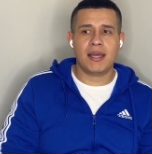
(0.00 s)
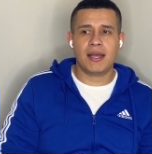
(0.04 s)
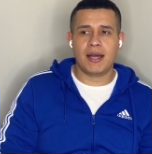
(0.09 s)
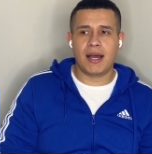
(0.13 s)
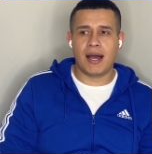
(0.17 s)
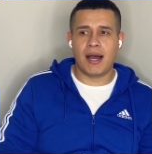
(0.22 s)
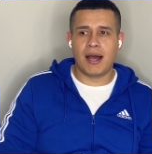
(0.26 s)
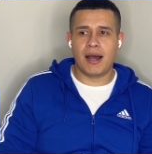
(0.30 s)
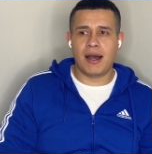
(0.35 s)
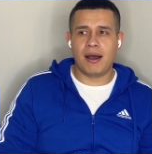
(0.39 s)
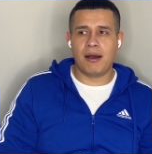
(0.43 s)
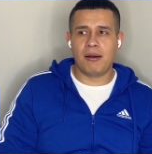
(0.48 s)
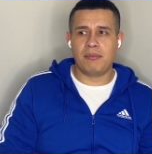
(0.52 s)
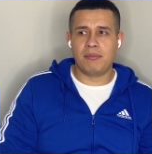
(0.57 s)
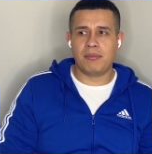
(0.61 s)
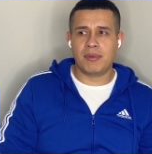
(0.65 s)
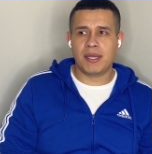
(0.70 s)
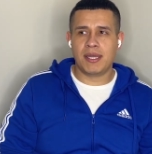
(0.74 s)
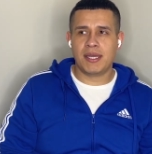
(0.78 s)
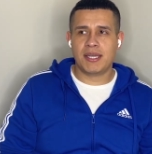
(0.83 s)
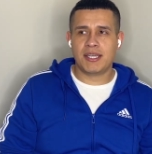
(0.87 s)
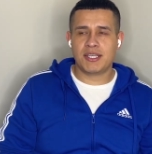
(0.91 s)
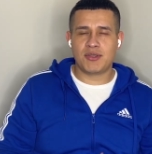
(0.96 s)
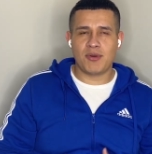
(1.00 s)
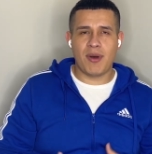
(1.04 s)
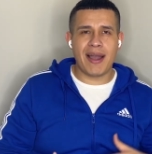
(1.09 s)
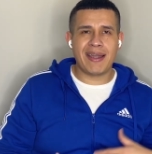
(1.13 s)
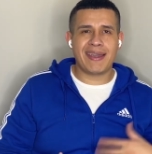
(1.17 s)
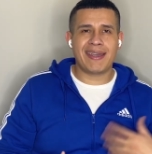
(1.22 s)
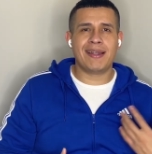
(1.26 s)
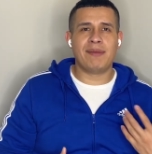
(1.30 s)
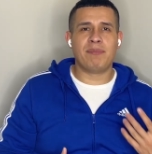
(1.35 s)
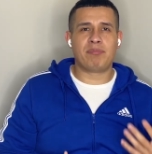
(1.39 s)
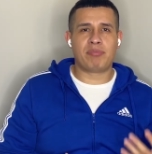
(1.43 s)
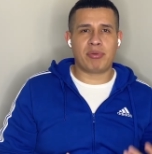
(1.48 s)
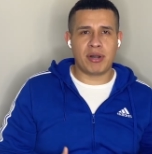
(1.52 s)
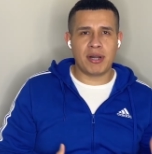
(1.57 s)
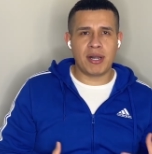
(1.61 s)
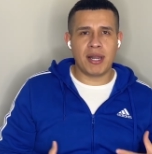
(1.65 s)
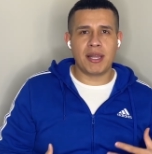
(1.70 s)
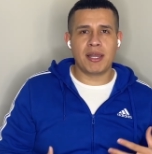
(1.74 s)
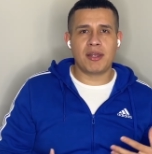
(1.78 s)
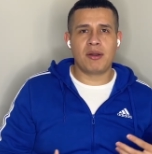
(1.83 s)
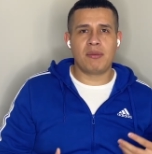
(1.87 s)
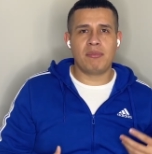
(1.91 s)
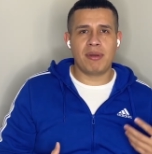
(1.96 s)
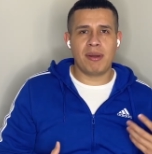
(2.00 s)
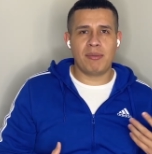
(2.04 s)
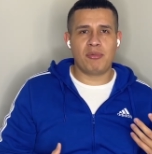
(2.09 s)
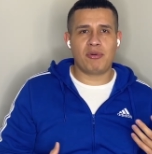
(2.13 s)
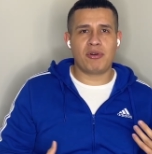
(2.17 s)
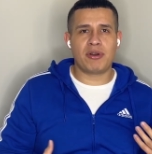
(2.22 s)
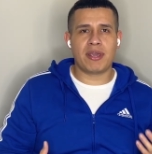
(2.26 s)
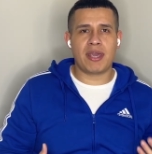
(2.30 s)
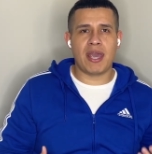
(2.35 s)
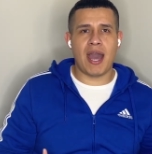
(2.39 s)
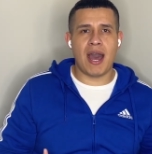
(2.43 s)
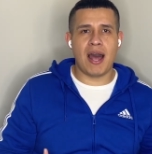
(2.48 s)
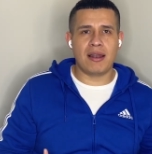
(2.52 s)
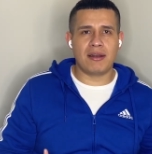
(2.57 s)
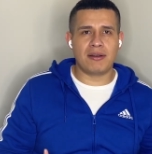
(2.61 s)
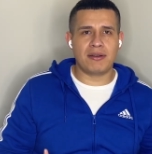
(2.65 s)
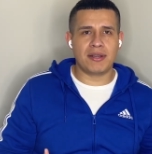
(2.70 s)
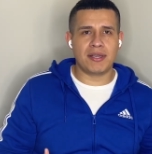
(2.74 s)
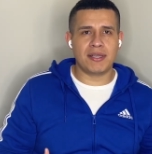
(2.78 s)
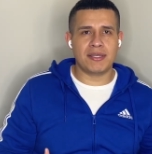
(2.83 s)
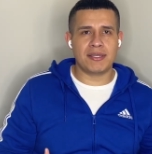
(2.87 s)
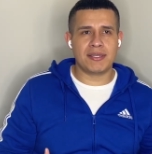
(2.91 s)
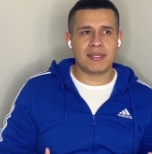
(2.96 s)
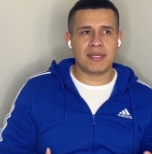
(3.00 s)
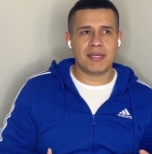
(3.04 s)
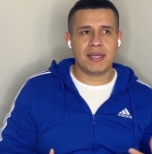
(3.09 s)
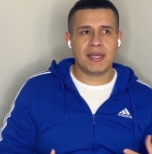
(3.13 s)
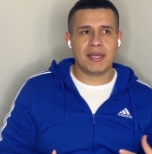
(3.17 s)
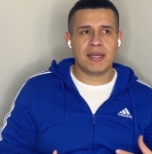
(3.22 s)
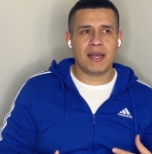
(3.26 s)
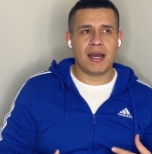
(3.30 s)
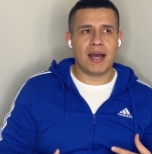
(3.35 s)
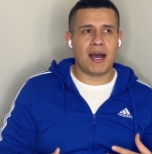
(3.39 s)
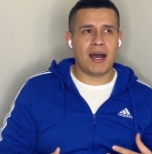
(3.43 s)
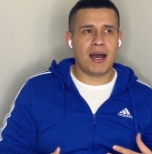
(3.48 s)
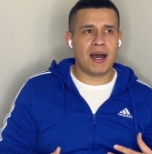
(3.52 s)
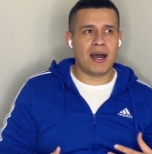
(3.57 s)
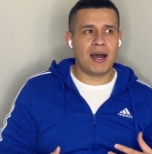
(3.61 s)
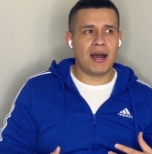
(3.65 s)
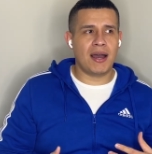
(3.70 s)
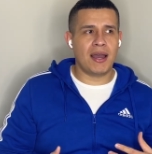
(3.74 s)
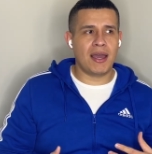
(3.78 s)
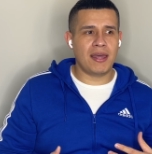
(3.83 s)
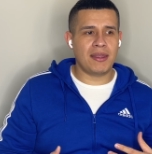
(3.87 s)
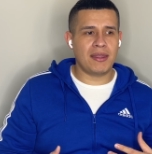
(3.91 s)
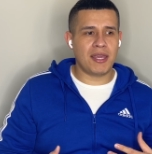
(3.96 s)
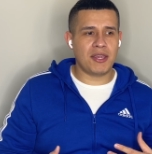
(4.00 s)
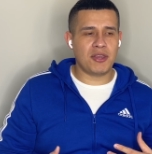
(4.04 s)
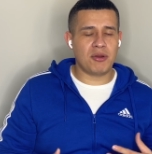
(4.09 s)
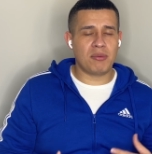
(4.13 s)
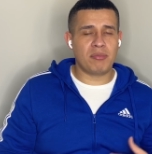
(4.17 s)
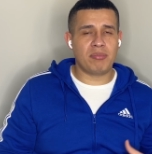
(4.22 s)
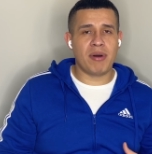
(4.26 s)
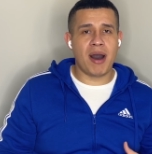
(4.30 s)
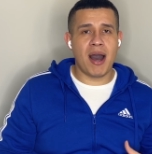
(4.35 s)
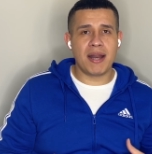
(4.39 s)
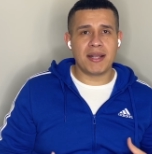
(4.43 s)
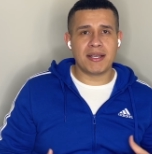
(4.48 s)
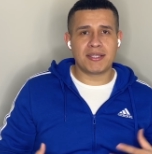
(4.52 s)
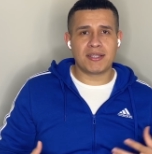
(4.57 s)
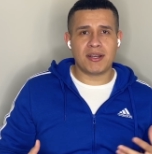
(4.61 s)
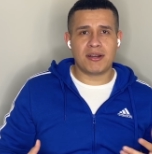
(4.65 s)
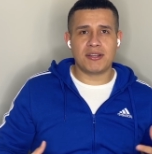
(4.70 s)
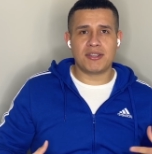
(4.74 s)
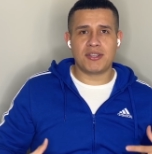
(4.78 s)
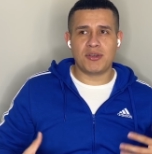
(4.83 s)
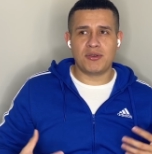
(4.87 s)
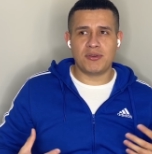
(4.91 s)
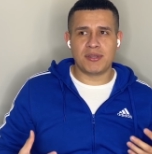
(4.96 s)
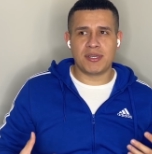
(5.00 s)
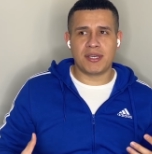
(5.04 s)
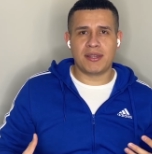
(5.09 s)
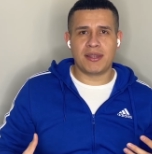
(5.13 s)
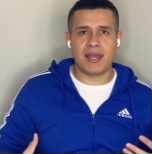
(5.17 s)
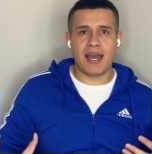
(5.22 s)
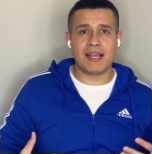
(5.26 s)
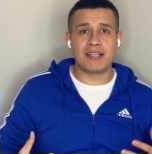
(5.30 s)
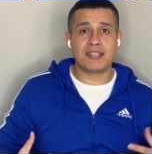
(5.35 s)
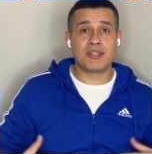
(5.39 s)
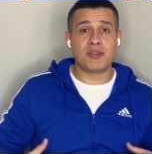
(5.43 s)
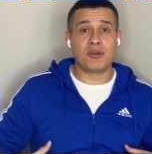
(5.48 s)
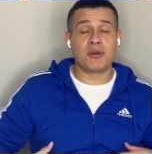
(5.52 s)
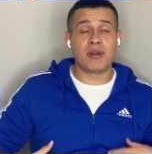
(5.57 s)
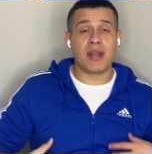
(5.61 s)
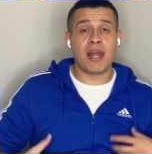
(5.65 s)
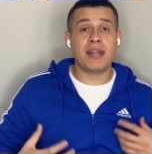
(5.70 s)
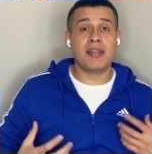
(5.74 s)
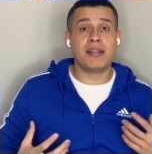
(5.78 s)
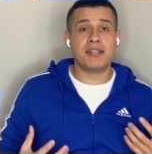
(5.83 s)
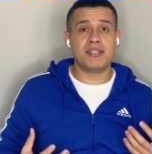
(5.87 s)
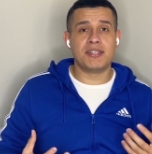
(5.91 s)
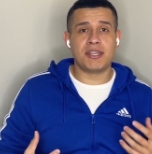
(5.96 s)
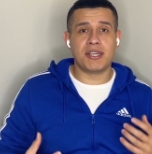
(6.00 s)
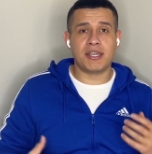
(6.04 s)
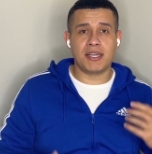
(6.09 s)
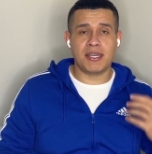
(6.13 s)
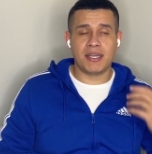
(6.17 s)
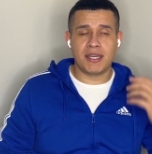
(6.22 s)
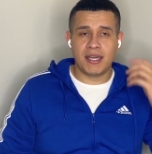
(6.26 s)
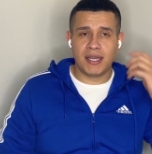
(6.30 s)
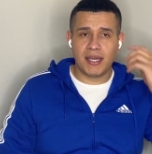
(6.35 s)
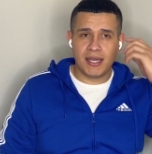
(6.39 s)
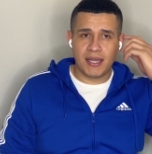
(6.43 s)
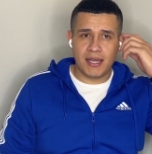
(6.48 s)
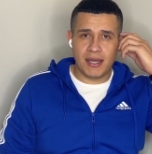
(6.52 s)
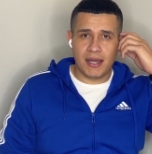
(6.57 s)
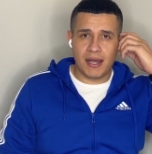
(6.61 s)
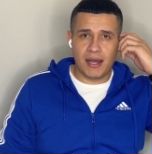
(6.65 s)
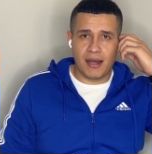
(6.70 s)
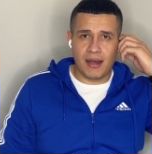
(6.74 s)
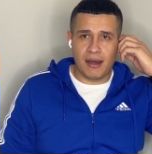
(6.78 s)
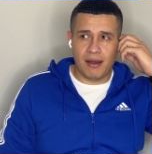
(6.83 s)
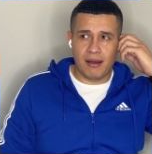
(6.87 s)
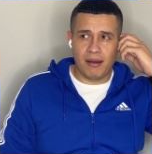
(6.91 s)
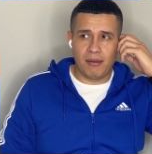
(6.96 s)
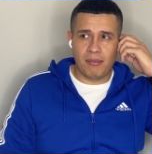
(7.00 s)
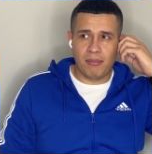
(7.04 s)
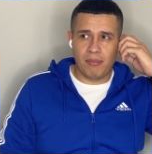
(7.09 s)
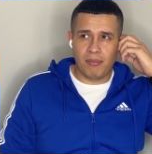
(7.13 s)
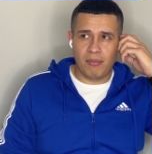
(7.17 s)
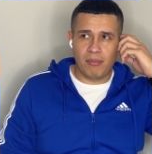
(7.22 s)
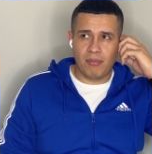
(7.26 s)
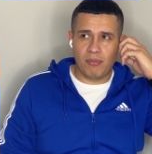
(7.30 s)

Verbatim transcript: um, so i can burn a little bit more calories uh, and then your body starts using that stored energy um,